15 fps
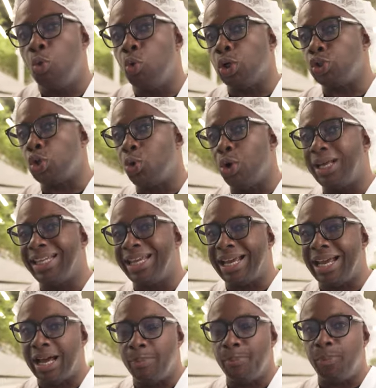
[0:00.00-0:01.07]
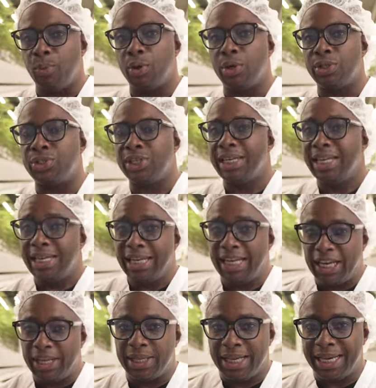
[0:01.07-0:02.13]
were toiling upwards
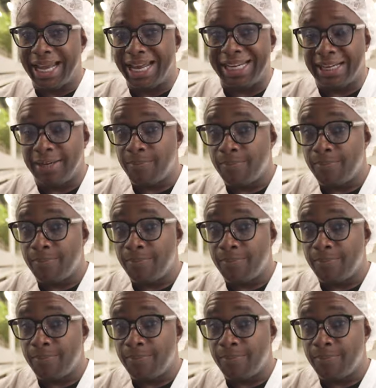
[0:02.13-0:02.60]
in the night.